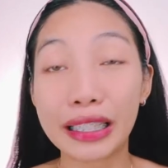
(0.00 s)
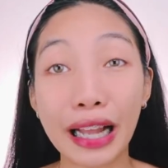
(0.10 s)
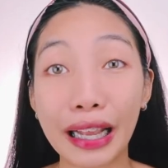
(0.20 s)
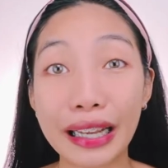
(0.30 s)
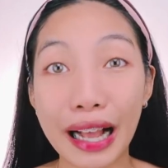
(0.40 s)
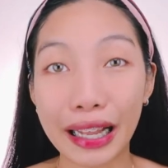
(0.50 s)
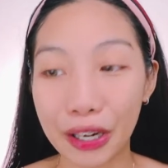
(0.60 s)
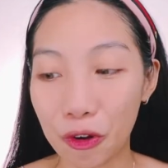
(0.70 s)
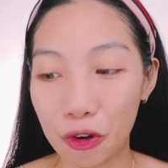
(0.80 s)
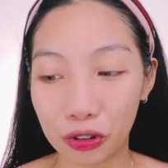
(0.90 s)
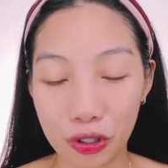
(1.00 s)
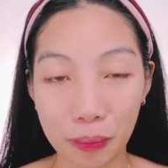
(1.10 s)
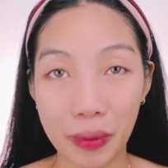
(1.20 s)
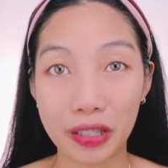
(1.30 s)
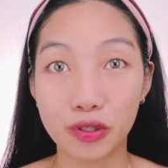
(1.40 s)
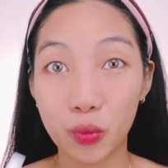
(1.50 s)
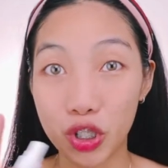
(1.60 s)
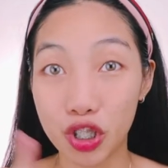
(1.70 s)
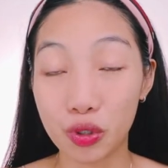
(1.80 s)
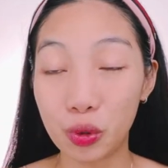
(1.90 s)
Hindi na kailangan ng cotton pads,
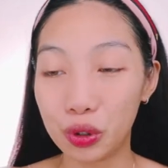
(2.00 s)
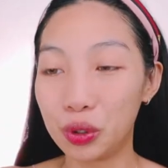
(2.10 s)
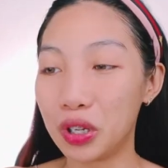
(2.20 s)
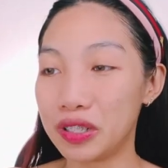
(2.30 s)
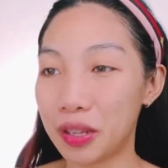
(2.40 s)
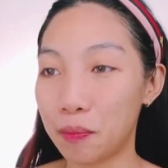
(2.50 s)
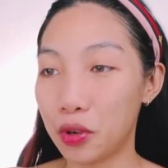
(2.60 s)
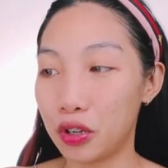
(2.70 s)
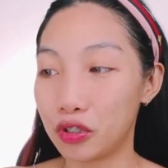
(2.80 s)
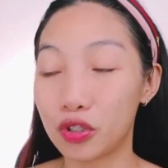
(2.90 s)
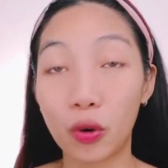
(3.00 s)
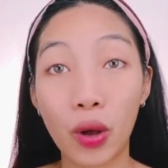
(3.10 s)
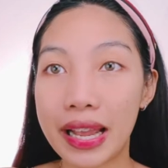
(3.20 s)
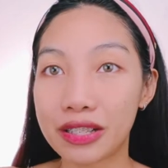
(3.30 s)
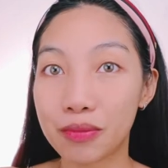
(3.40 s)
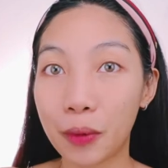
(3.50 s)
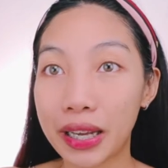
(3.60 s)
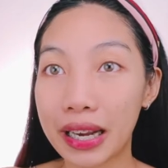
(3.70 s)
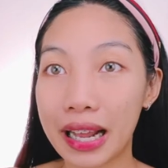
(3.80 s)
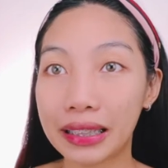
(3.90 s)
which is good concept yun. So, ayan,
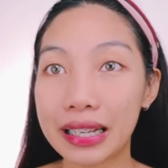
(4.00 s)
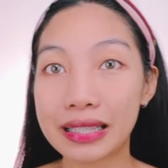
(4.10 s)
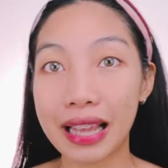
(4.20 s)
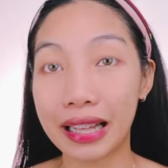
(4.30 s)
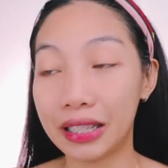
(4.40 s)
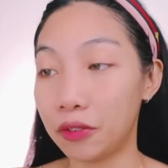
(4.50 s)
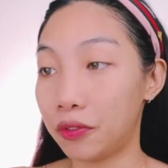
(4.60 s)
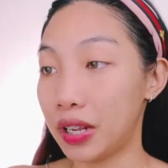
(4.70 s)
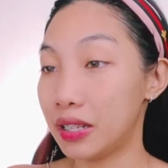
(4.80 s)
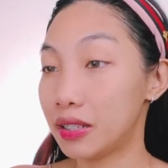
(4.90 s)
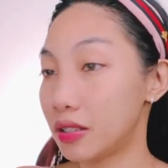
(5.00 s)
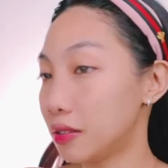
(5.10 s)
spray na natin sa ating face.